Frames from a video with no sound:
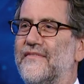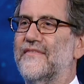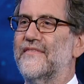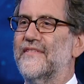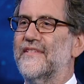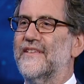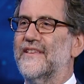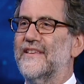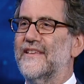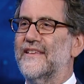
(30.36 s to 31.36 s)
uh, let's
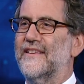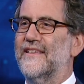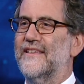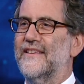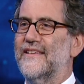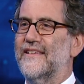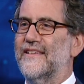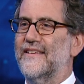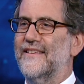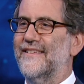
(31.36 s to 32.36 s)
say, Canada as
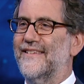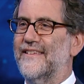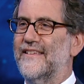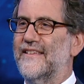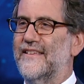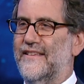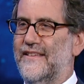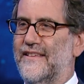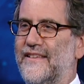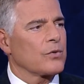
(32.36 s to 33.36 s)
well. How are we
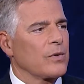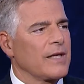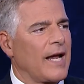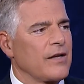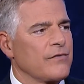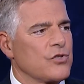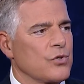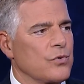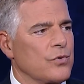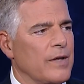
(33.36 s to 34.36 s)
doing toward the end of
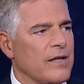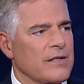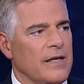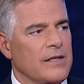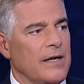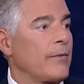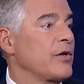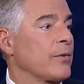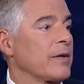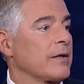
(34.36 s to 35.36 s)
June 2018. How we so,